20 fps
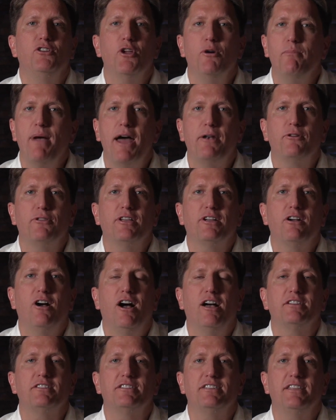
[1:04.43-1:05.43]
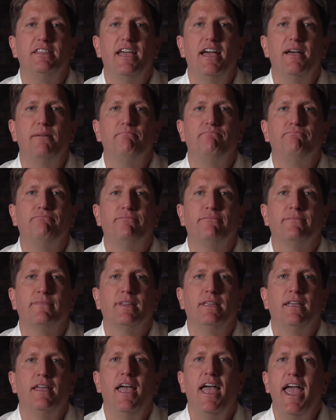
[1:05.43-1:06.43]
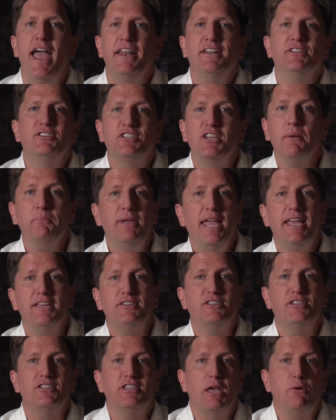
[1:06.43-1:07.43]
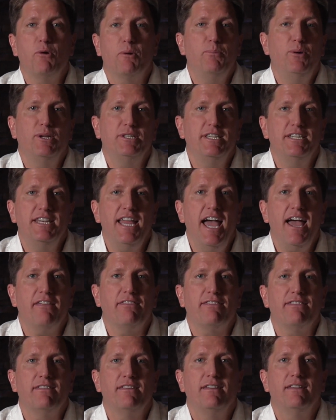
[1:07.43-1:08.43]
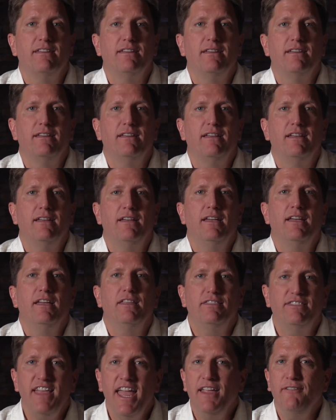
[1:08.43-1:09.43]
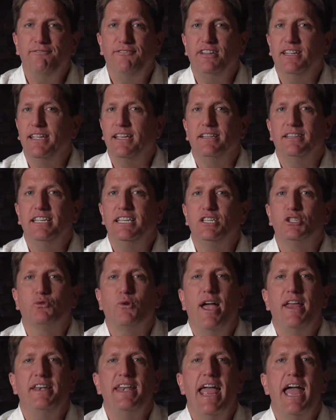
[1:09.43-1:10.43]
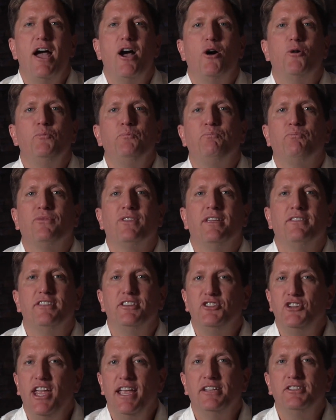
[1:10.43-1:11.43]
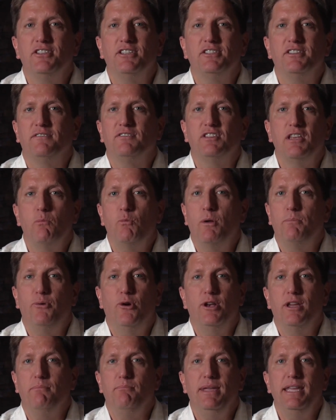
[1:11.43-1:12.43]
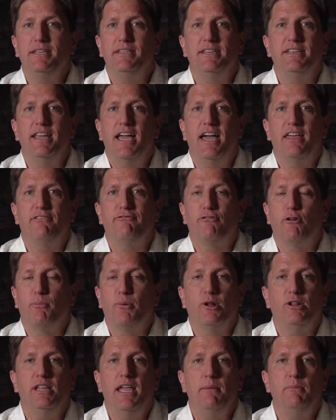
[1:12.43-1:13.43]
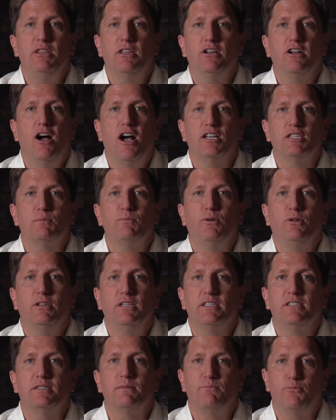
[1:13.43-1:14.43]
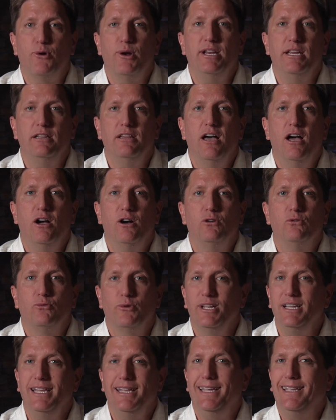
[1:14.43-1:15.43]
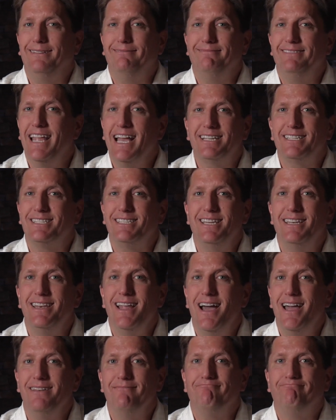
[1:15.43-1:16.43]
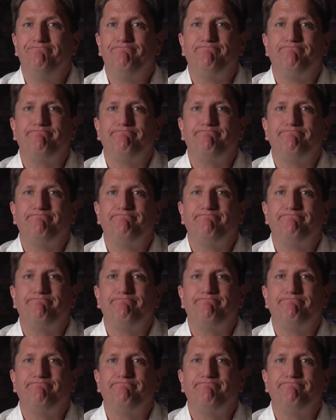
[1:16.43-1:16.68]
no matter the cost to them. And in some cases, they were put to death. Thankfully, at least right now, the chances of someone putting me to death for proclaiming the gospel is pretty low, really next to none,